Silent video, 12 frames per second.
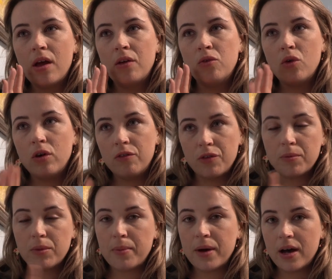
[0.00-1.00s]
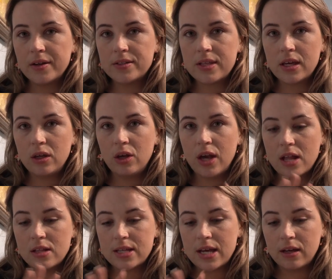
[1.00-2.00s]
know from the past that you
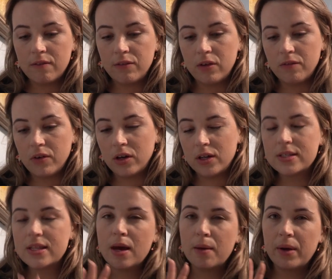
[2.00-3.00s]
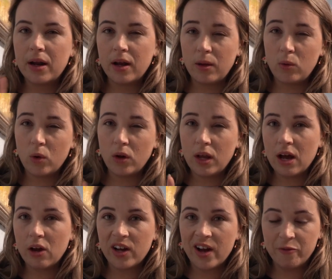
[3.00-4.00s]
can take a few photos there, but I don't know
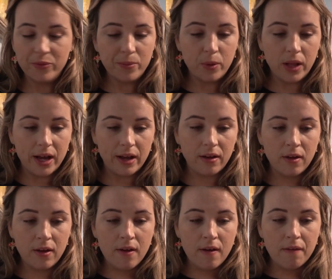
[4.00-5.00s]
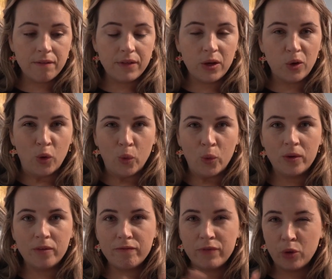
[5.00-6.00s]
how comfortable I feel
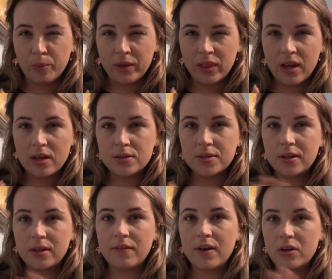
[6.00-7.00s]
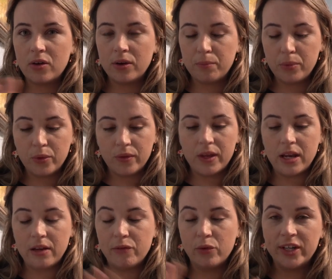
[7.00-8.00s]
filming that, so if I don't put
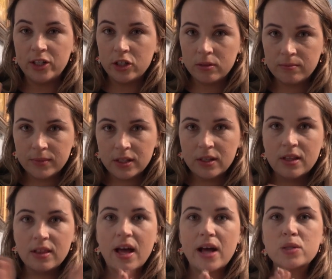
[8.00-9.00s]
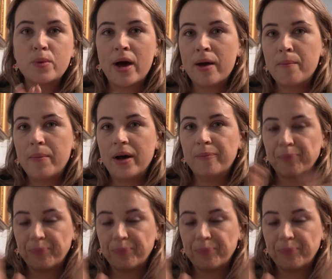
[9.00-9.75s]
any footage, that's why. But